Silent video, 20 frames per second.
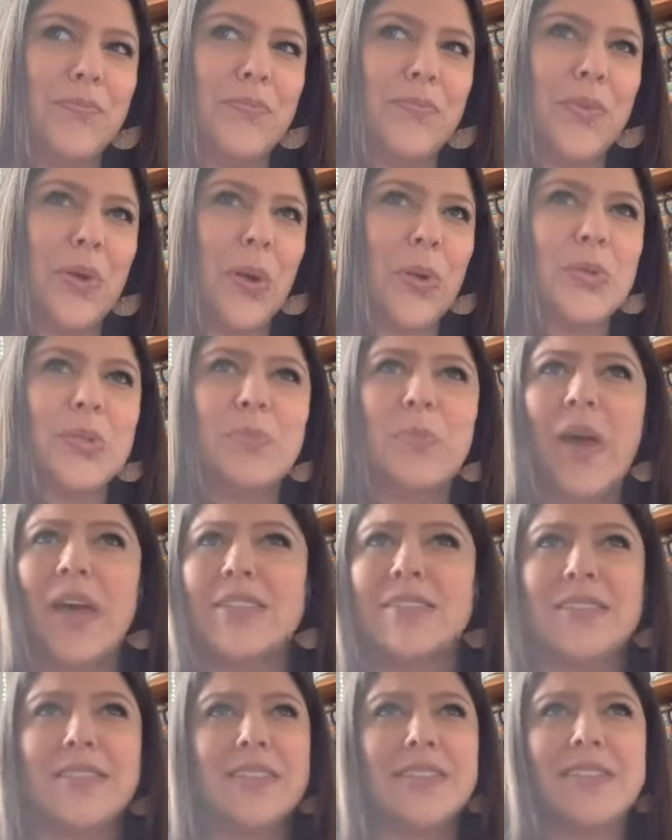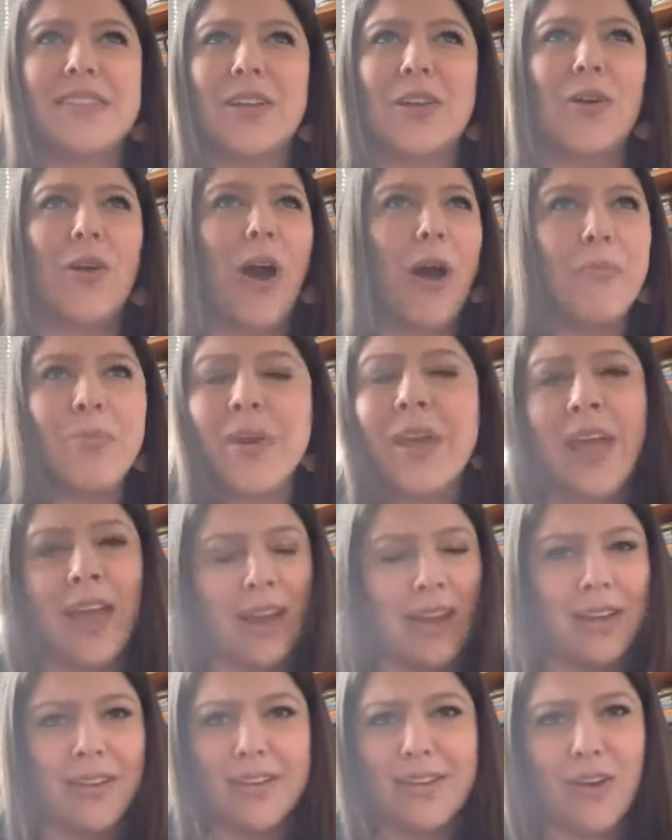whose best is still
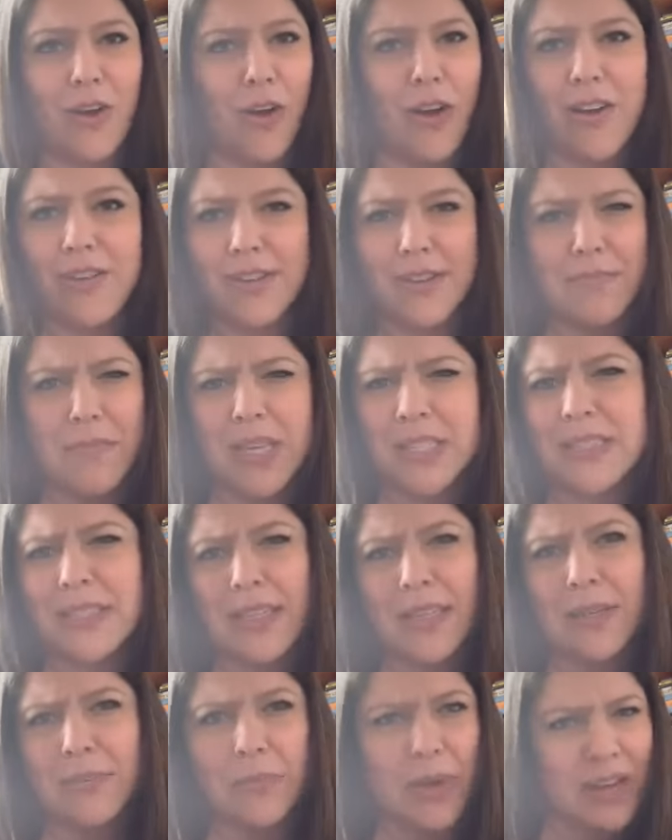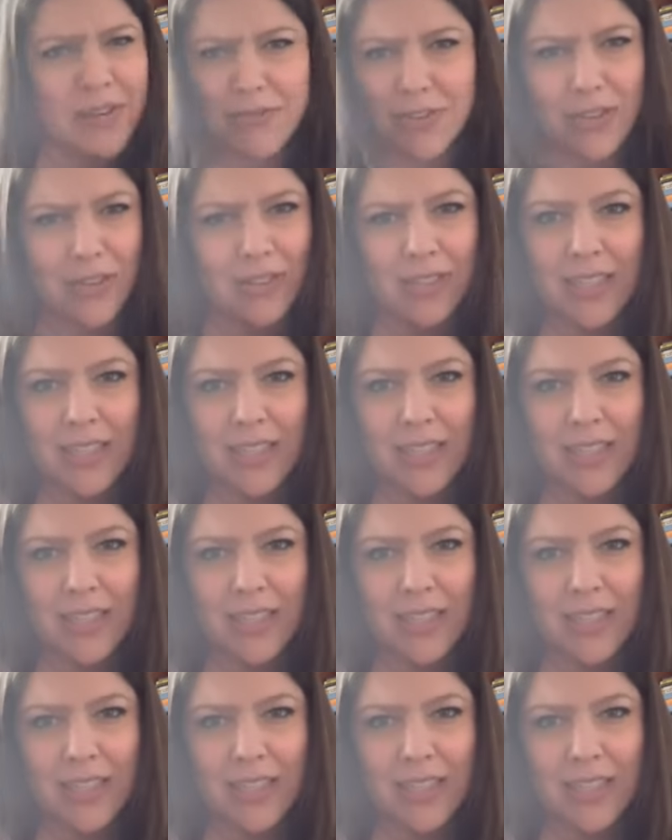complicated and hard and messy and painful.